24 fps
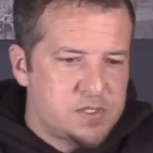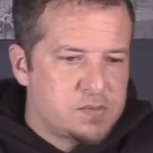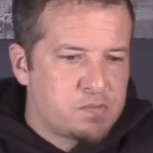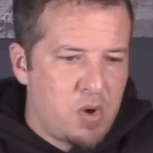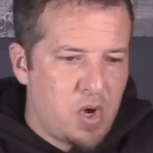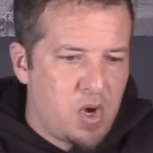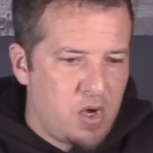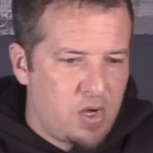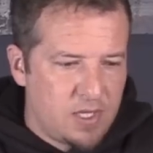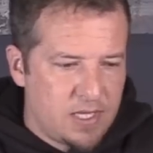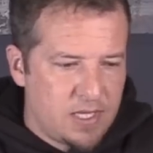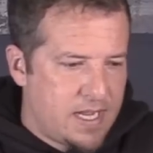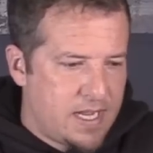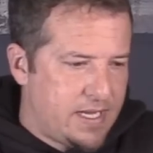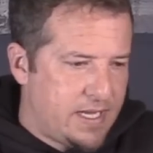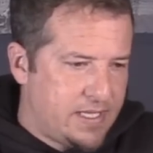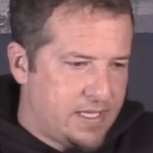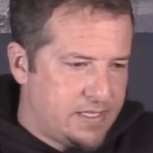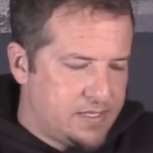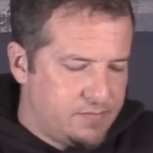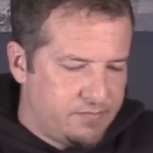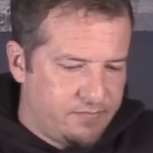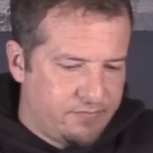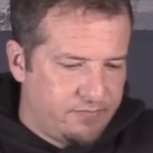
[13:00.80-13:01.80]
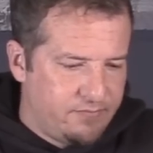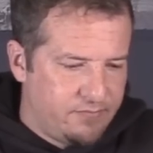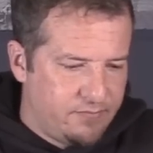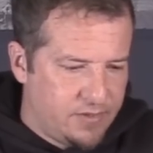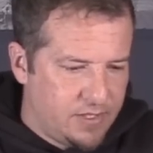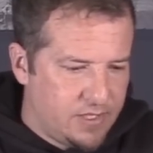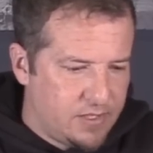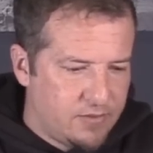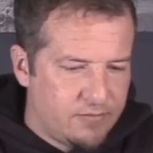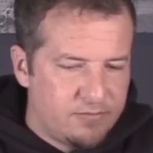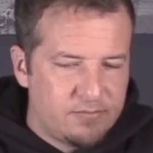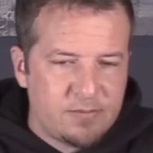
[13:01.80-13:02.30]
small. I had
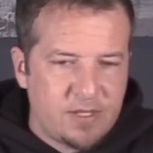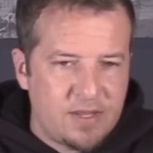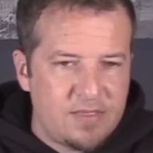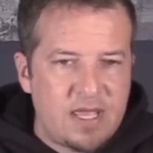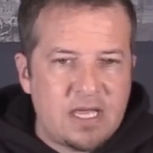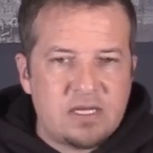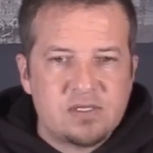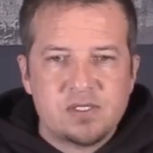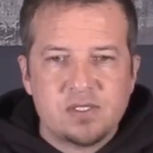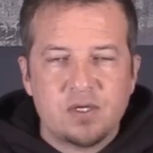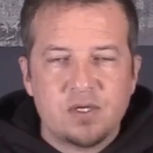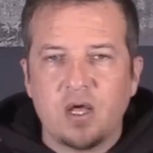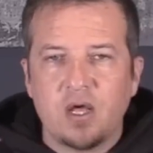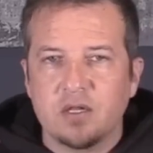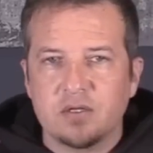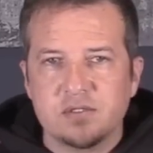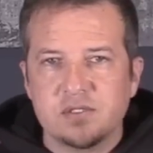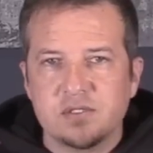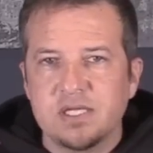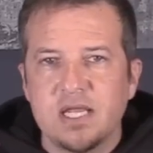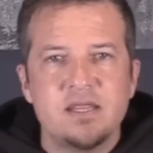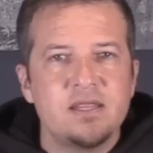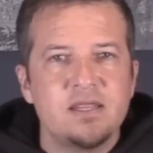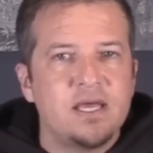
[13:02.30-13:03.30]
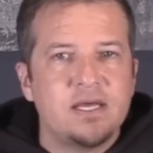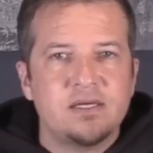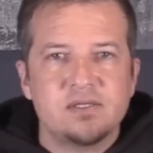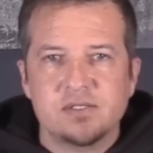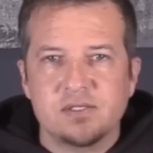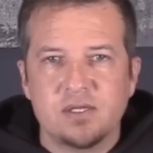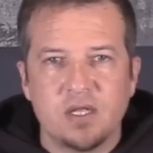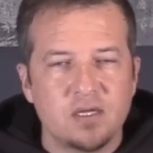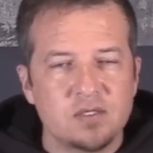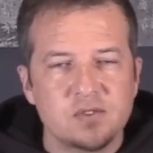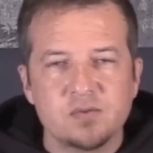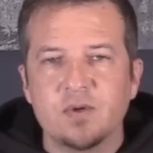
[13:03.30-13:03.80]
you know, $1,000,
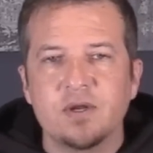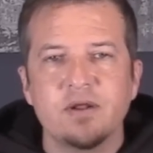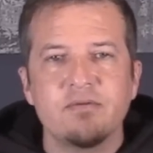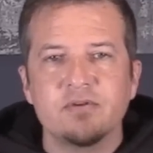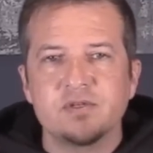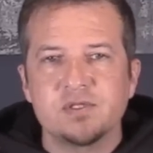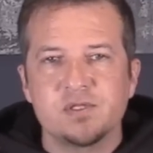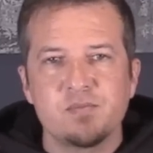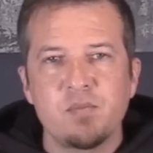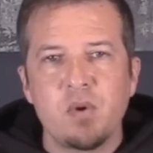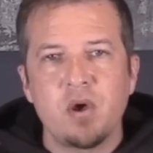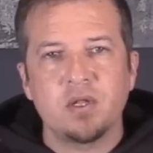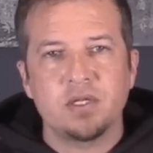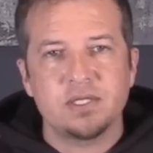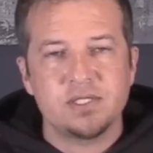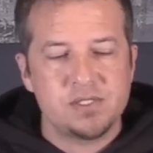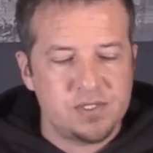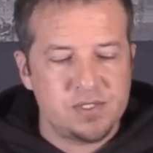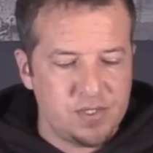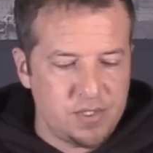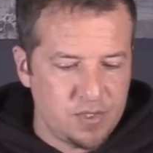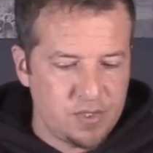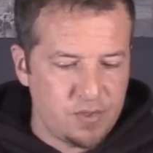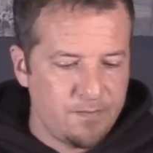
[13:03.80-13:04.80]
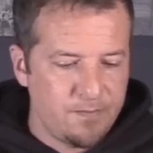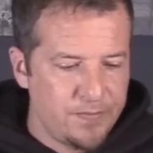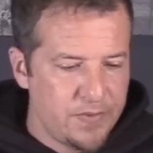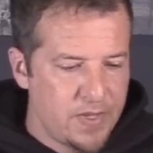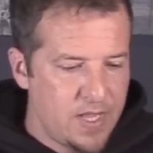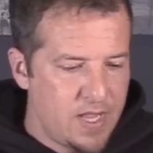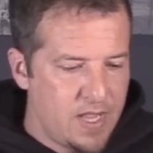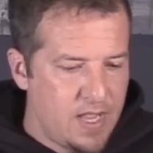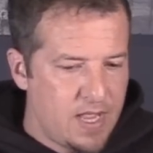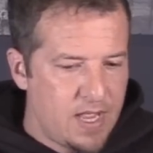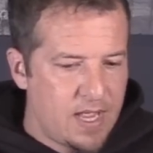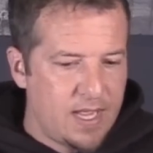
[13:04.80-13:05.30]
$10,000, whatever small is to you.
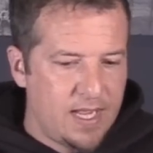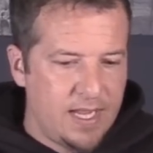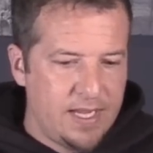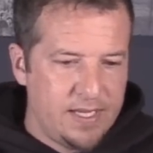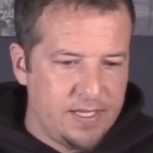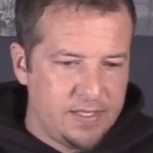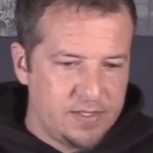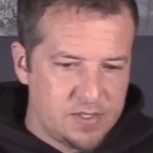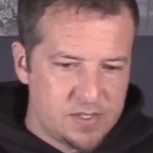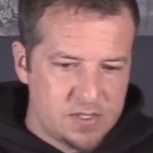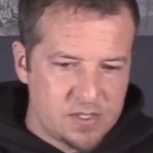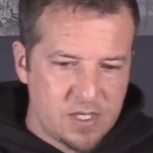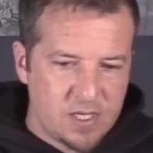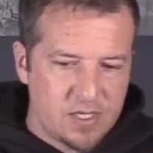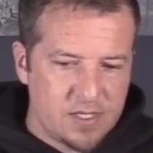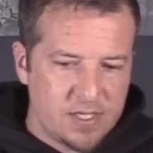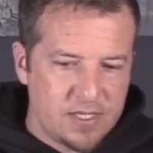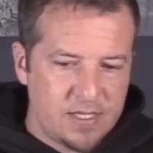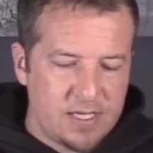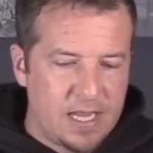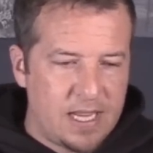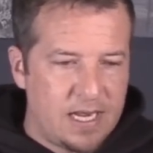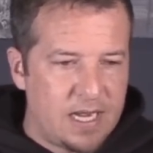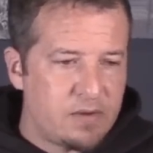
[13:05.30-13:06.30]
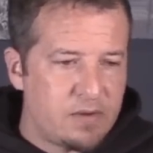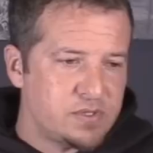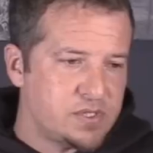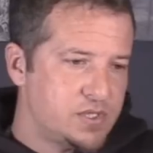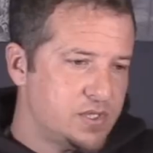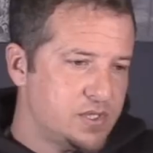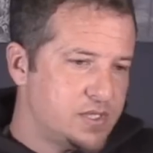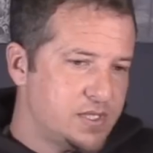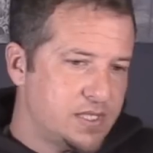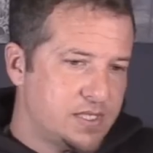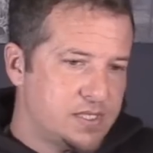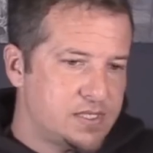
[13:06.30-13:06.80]
I started and I
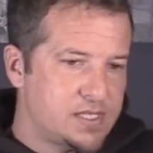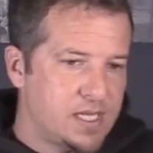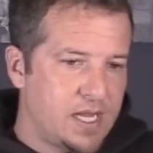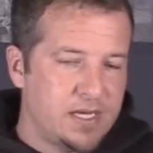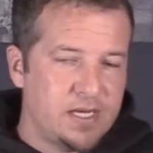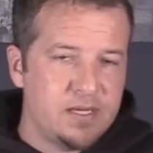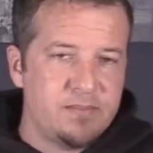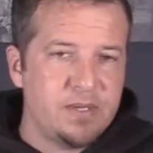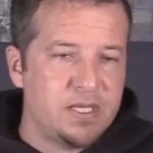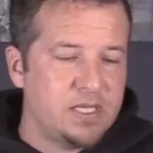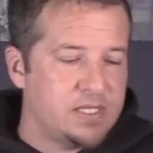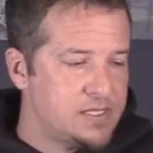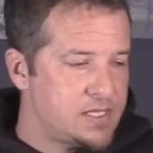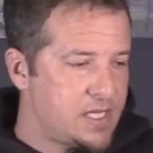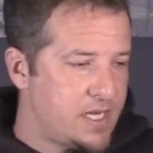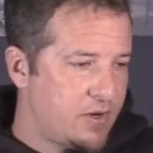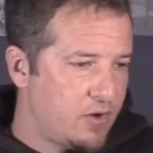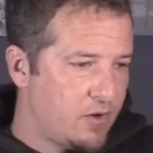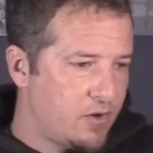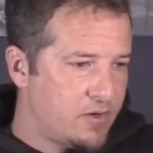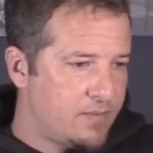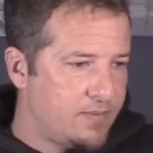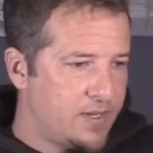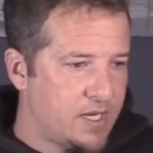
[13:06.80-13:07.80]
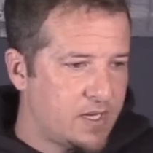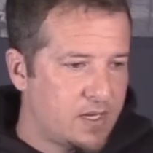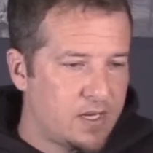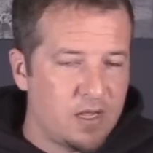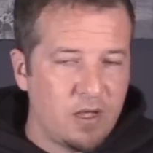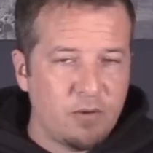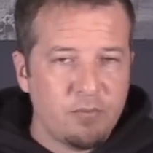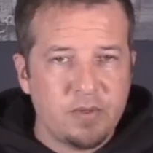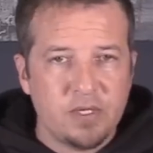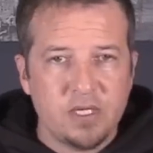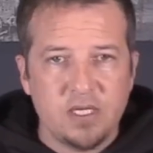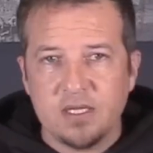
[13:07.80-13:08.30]
was just excited because I heard about a
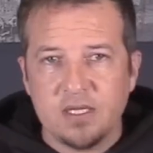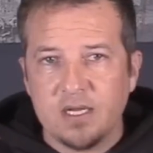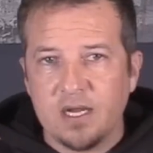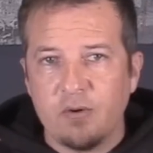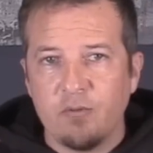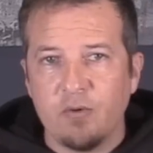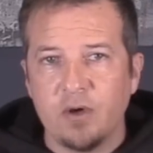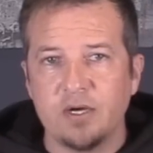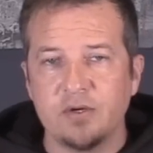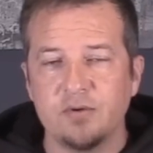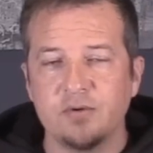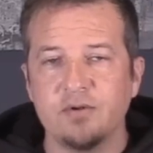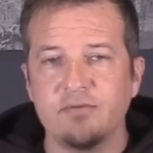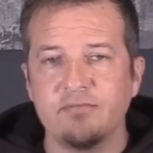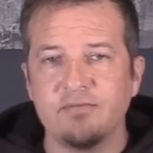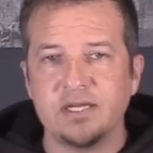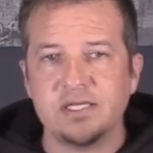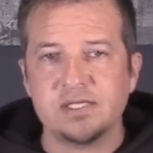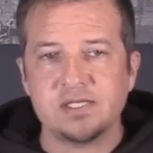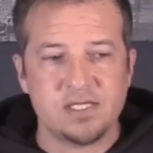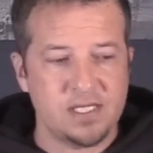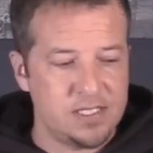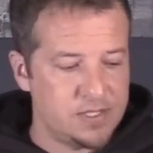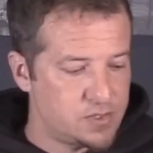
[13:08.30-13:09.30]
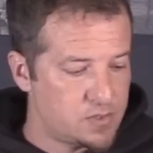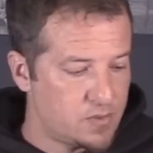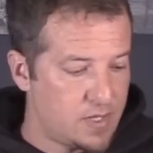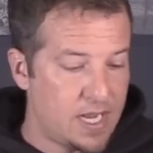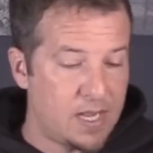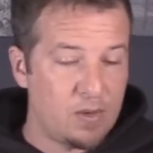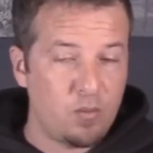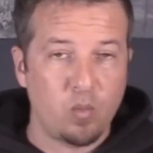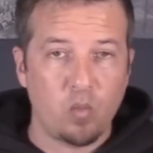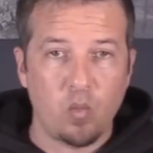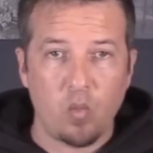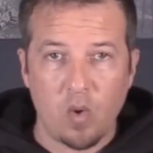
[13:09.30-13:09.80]
company that I wanted to invest in. So I
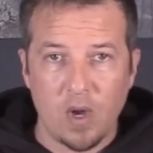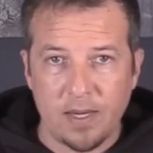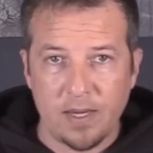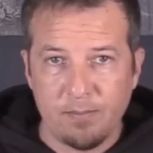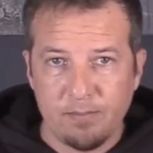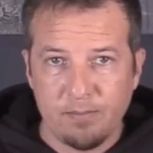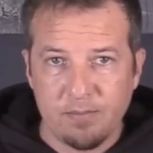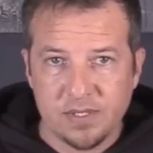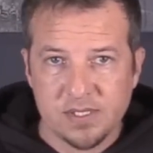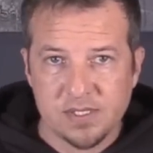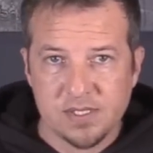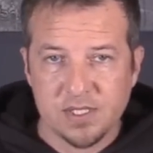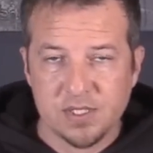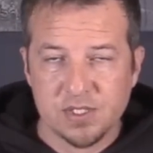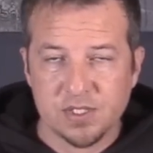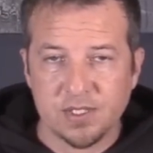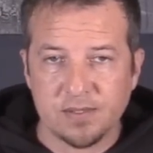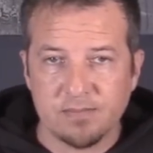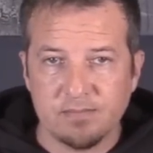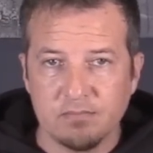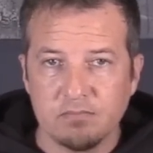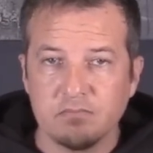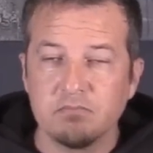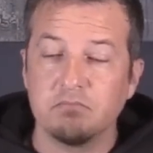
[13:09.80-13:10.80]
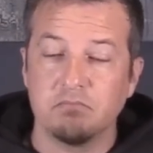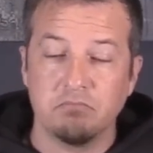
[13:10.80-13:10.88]
had one position.